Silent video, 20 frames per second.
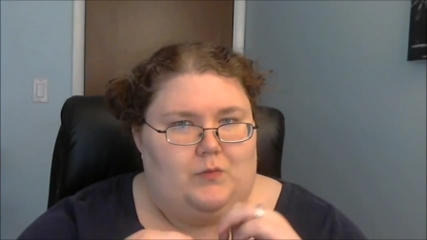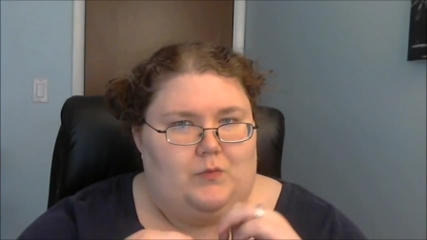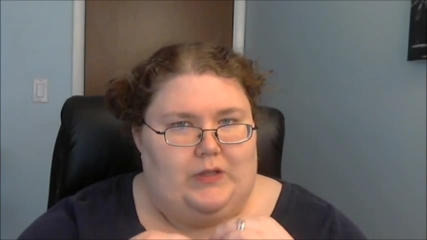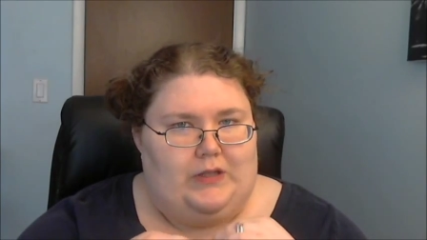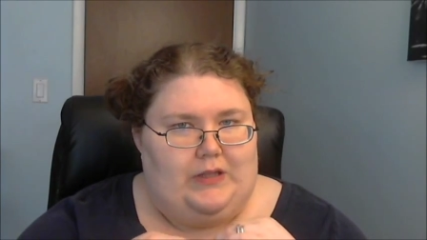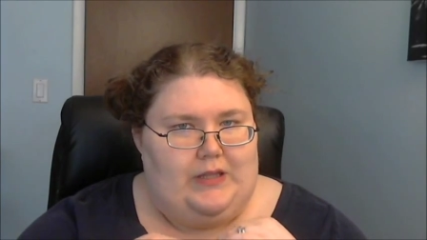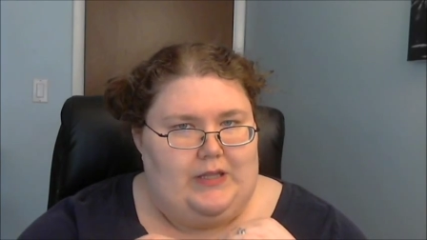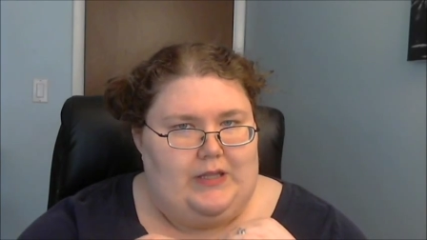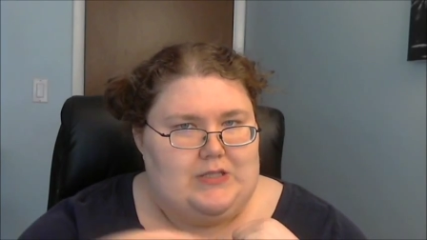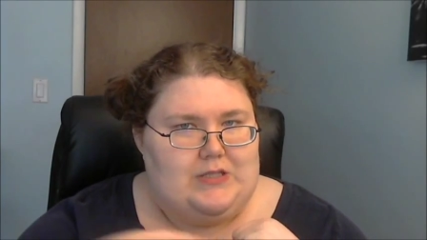
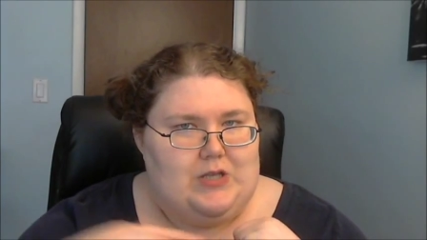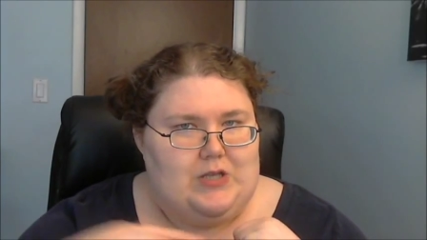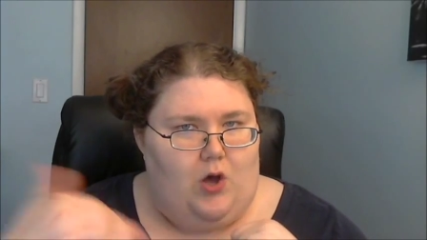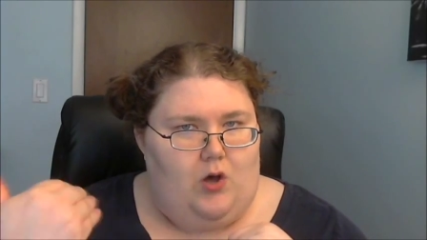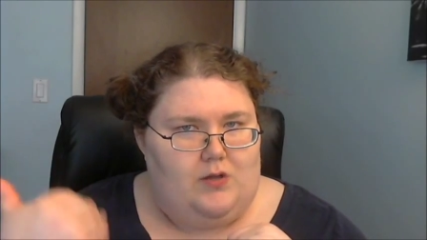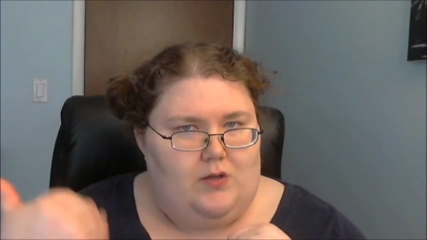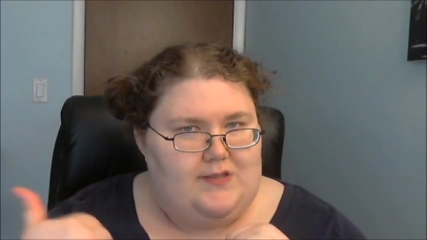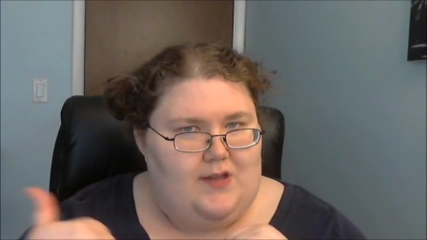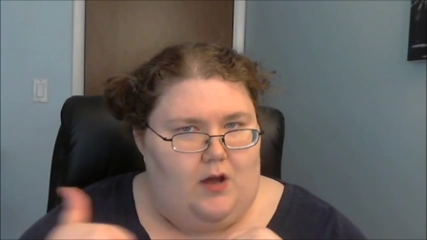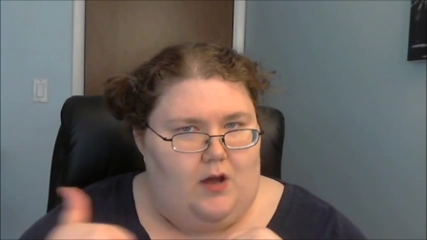really
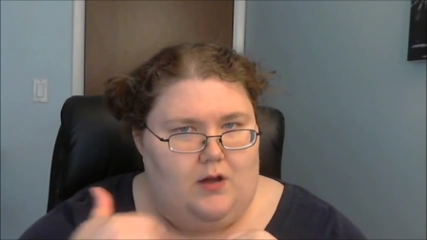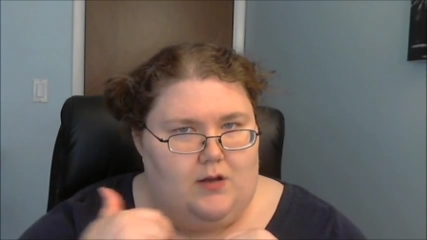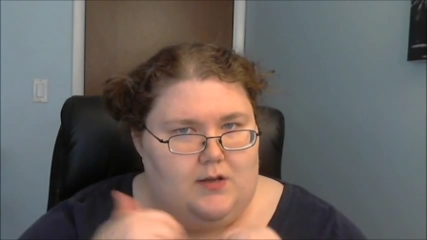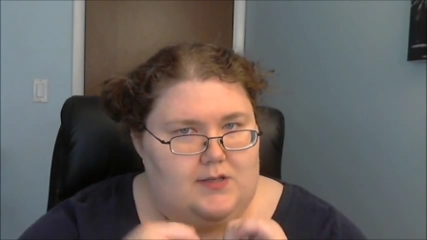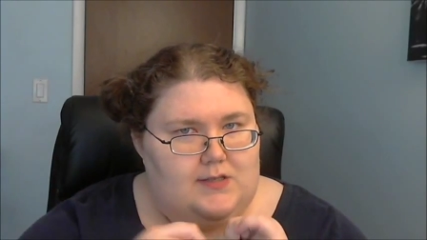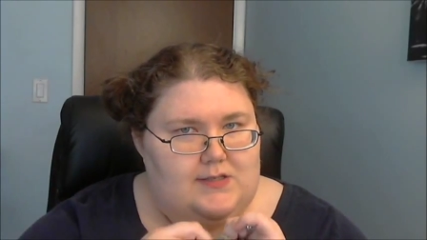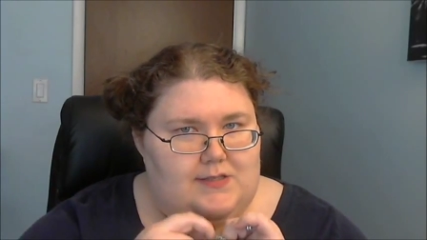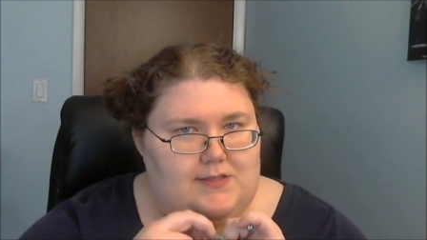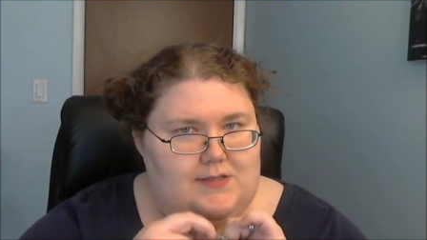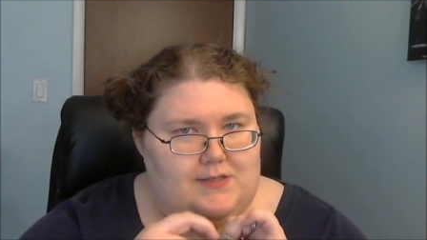tall
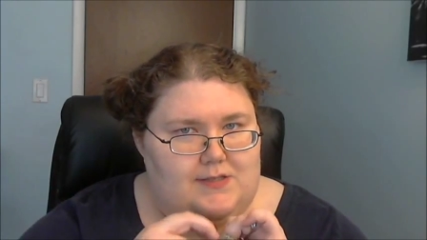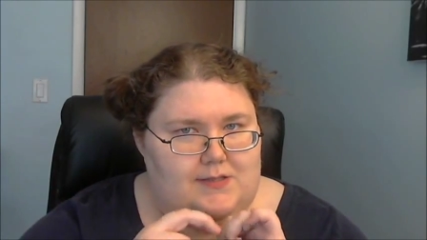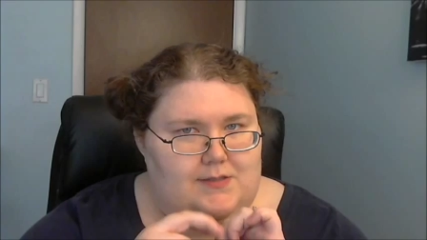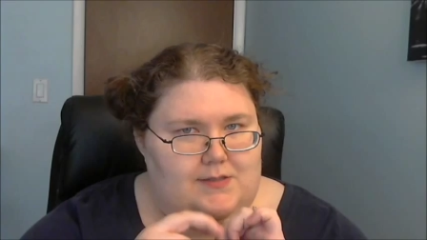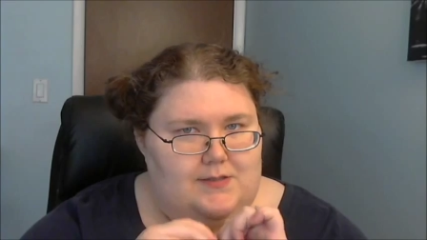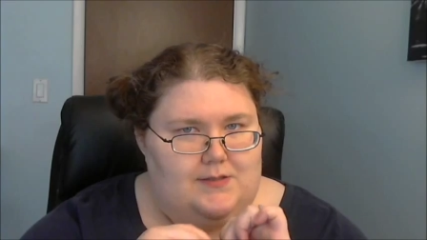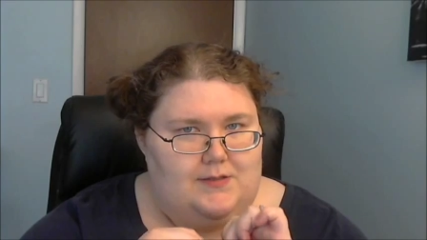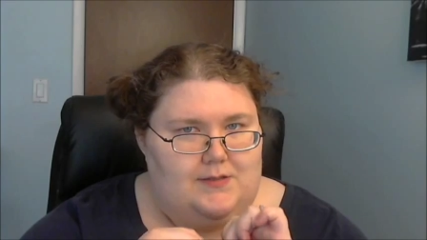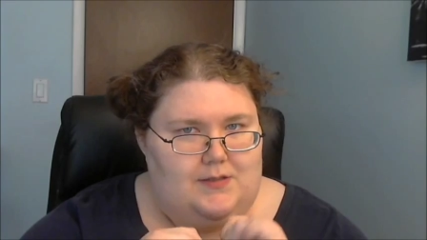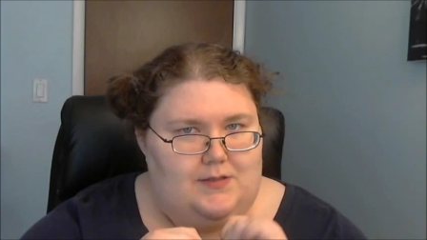socks
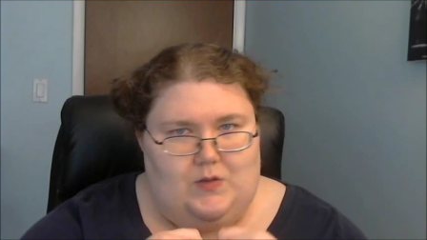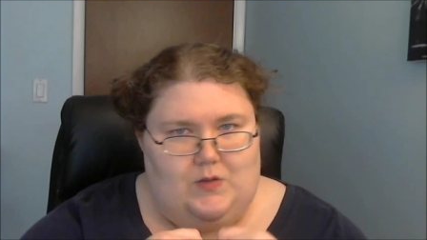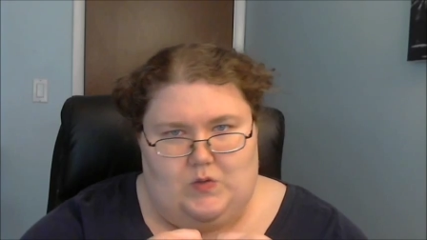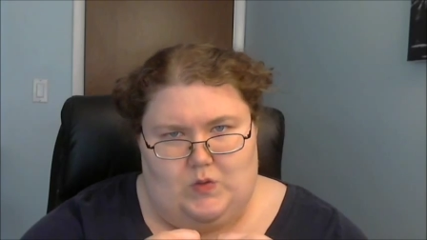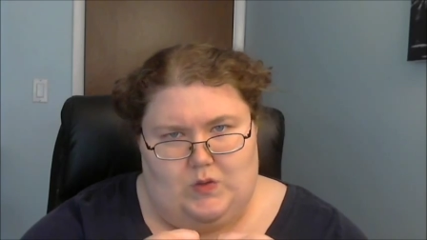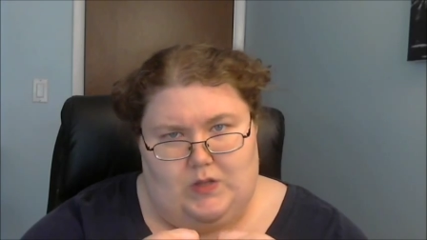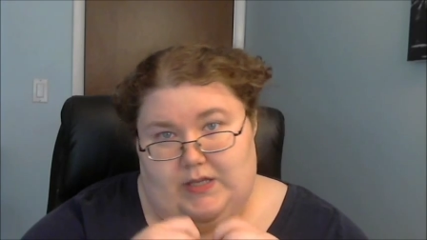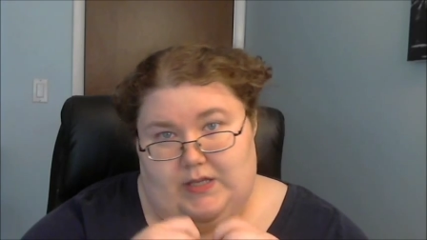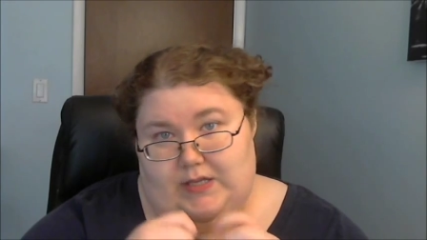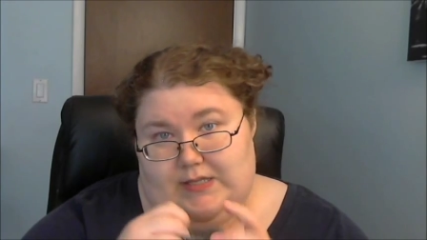
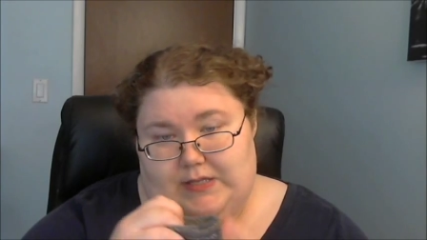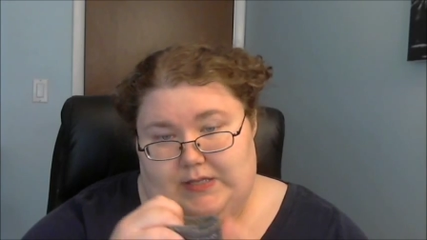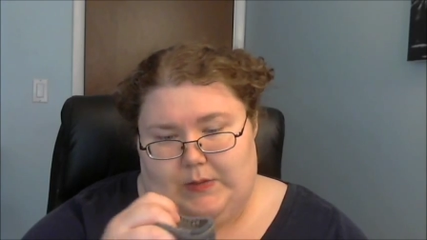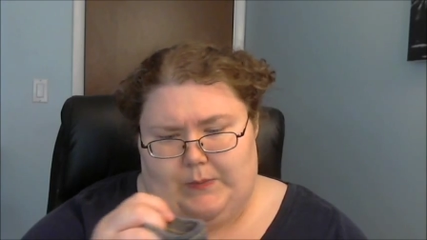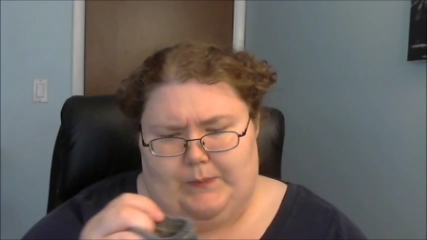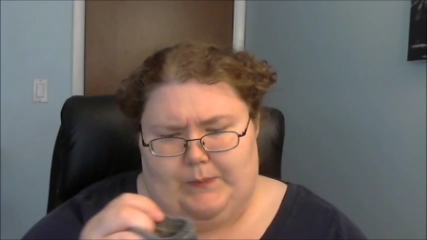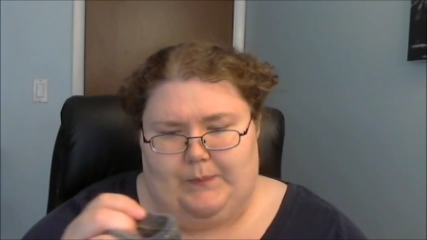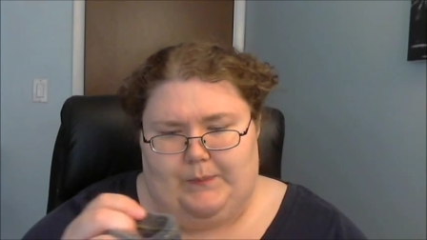usually, so